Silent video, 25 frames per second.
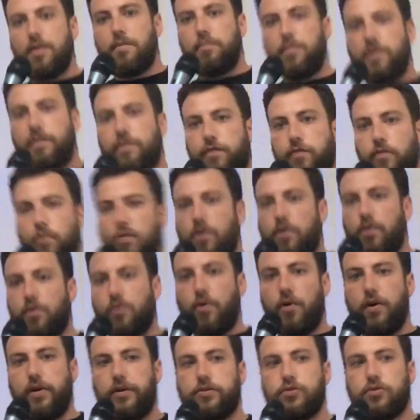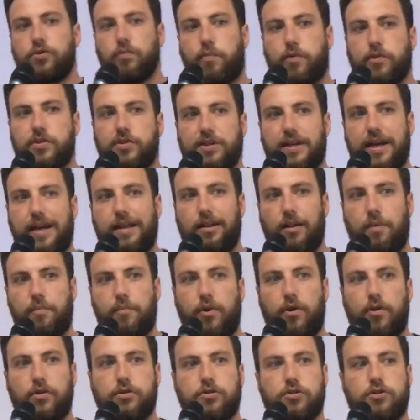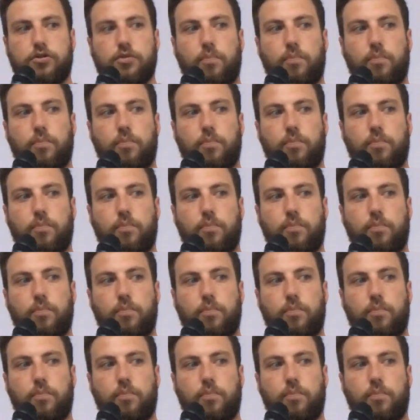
before going super scalable,